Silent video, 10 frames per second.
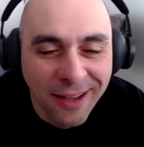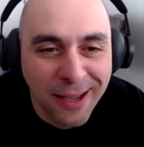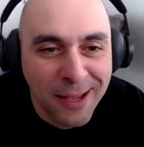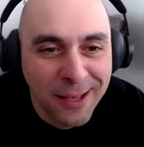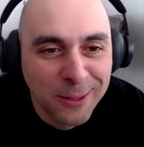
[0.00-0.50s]

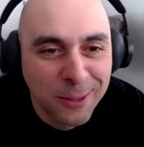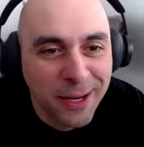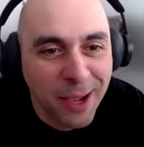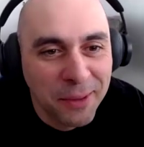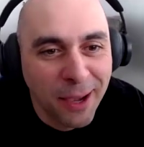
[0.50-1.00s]
So
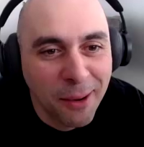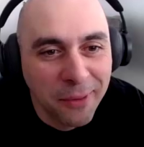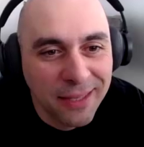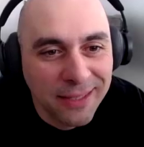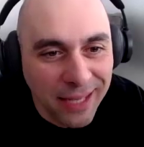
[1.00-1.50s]
we're coming out
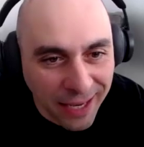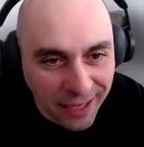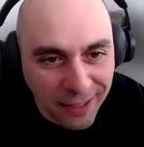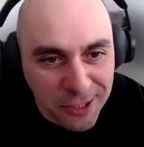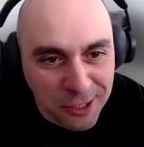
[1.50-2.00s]
with the
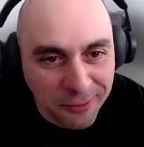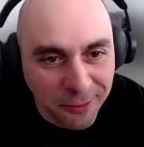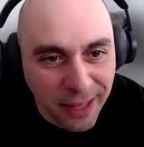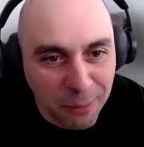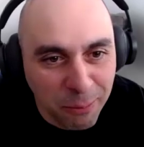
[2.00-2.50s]
second edition
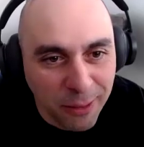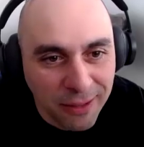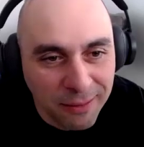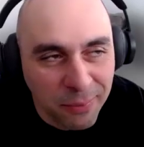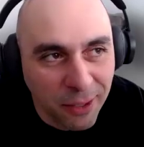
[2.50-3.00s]
for that book.